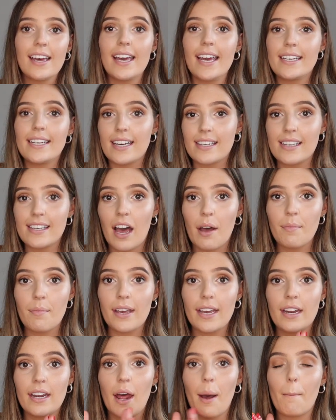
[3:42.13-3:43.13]
It does come
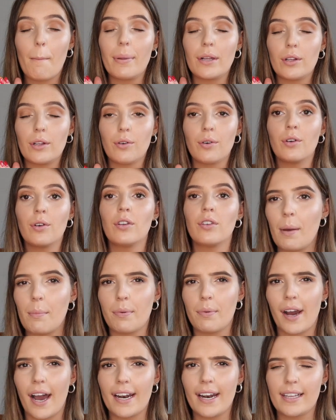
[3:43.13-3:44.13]
in a blue, a bit
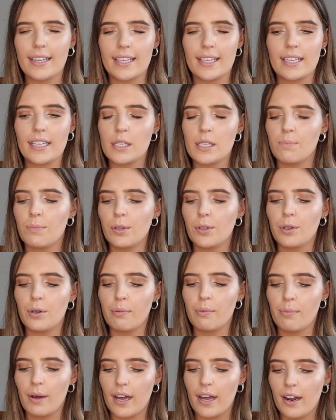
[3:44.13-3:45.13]
brighter than this blue,
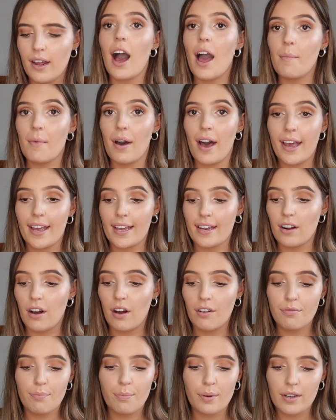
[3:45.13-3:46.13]
but I'm eyeing it
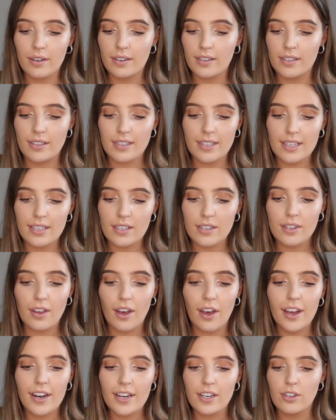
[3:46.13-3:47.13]
off because this
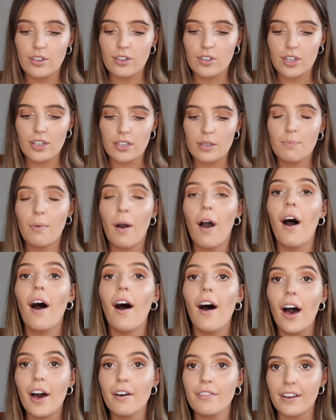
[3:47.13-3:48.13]
skirt is just
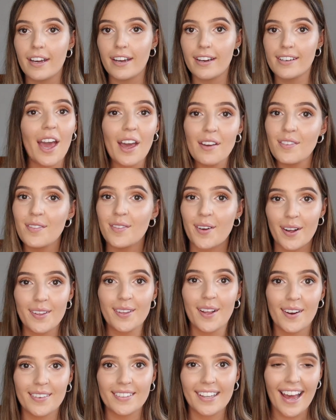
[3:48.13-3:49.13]
perfect if you've got
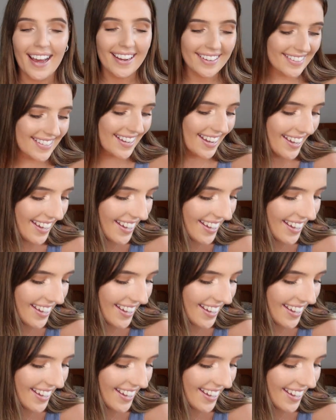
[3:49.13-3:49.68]
long legs.